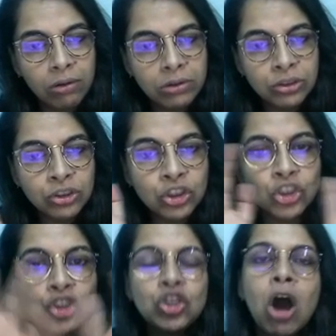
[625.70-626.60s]

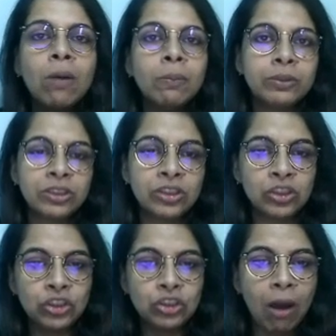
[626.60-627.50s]
stomped.
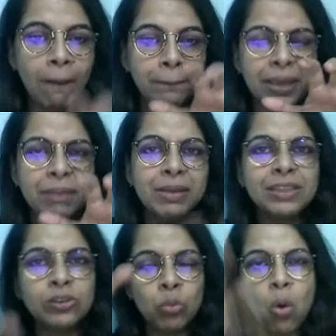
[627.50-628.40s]
Stomping
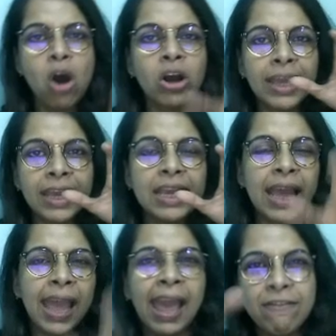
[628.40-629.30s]
means
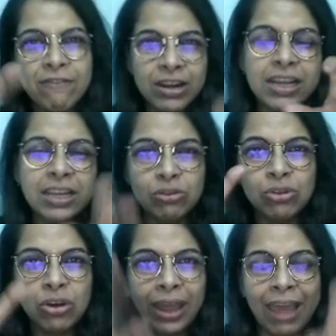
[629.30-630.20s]
walking heavily,
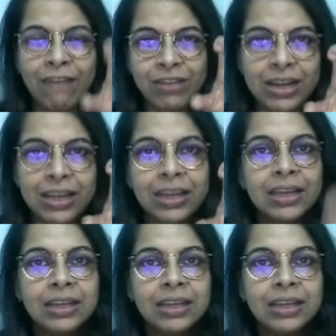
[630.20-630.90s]
heavily.